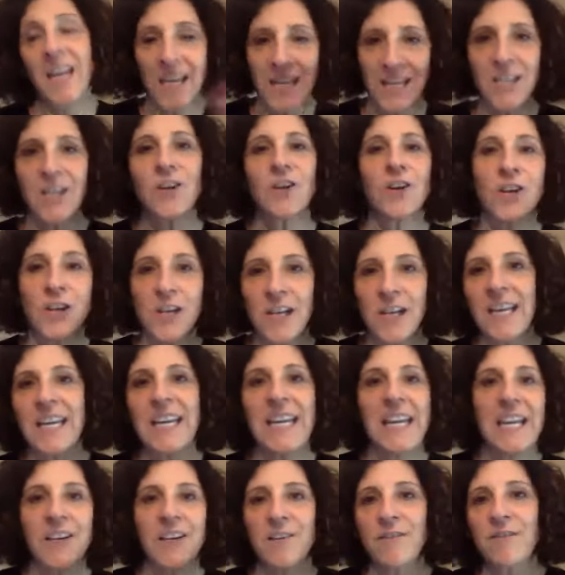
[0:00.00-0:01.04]
you're going to
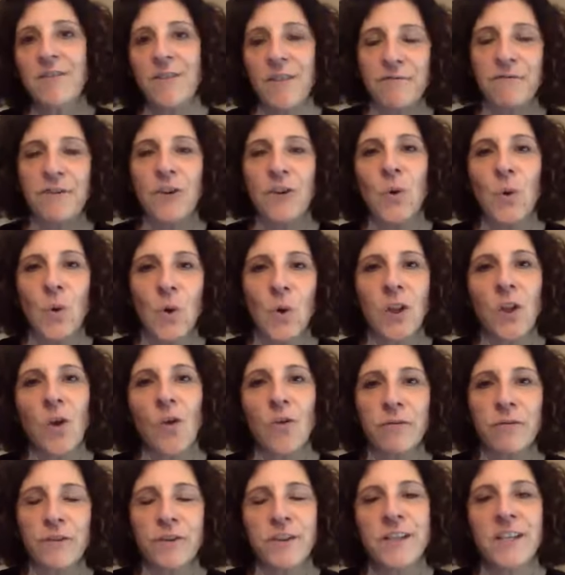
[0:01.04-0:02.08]
give the fuel
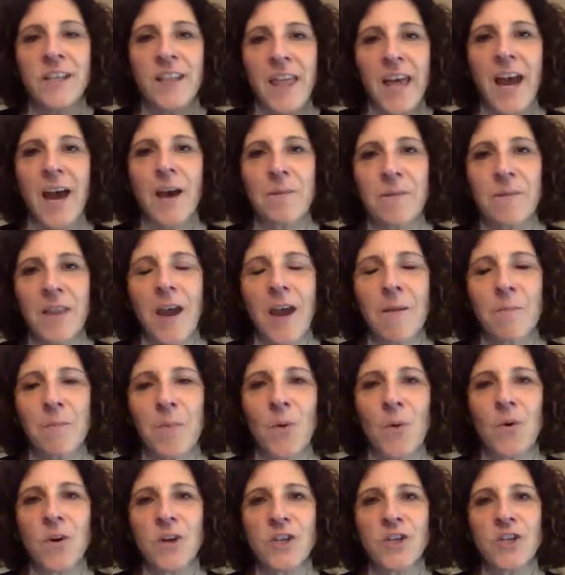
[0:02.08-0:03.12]
over to that
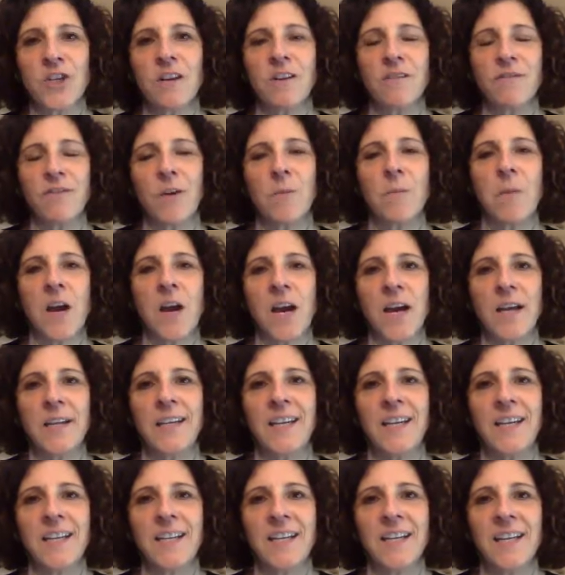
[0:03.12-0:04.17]
portion of your
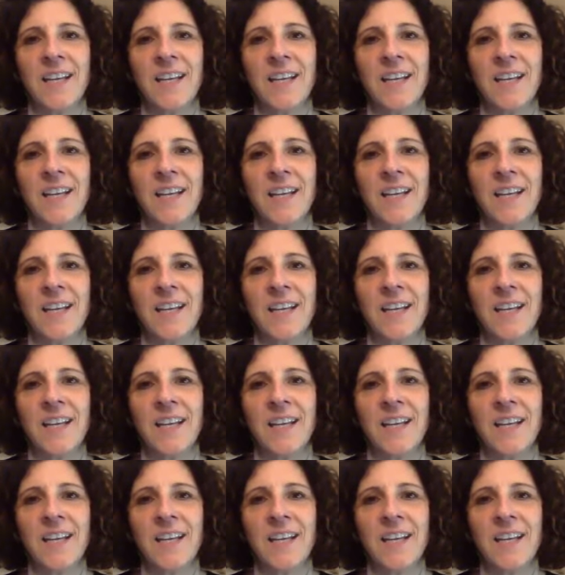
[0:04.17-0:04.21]
body.